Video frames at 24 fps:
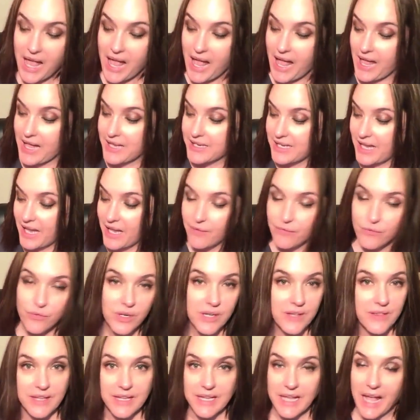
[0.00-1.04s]
And
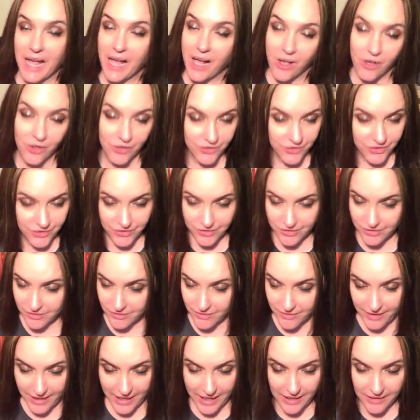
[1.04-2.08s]
everything else
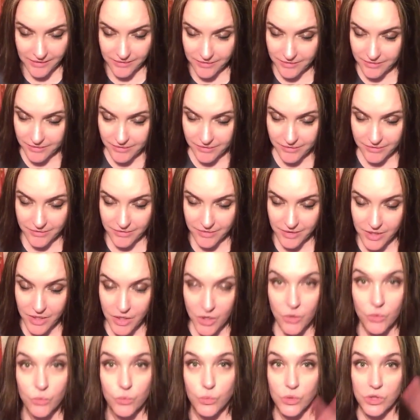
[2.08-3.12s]
that
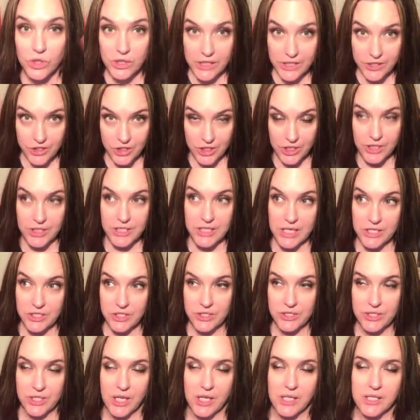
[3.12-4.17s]
religion
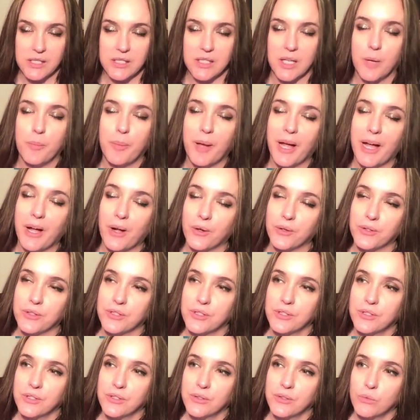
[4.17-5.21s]
teaches us about
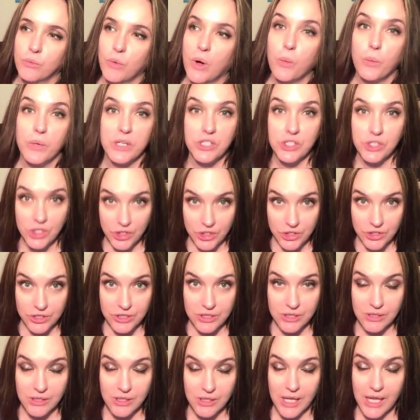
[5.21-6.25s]
what we
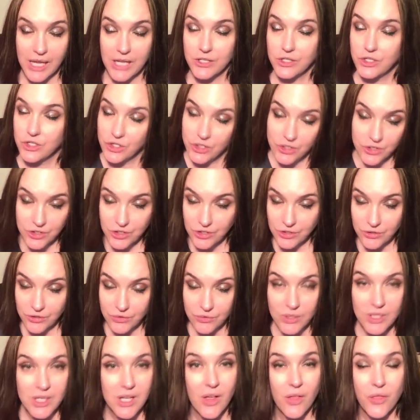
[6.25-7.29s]
shouldn't and should
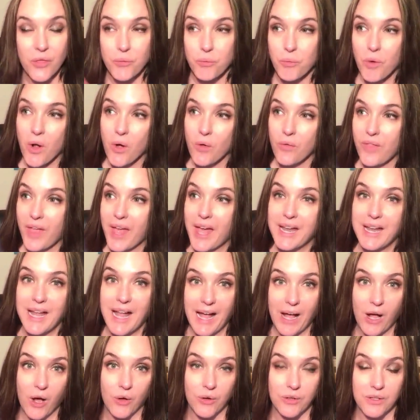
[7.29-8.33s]
do, throw that
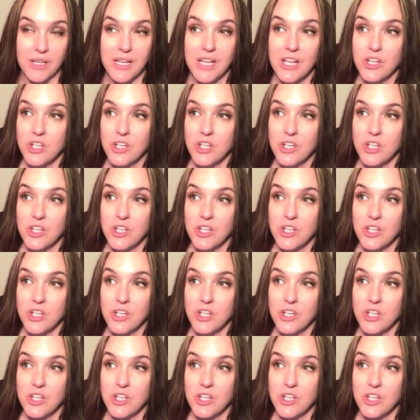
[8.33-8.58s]
out.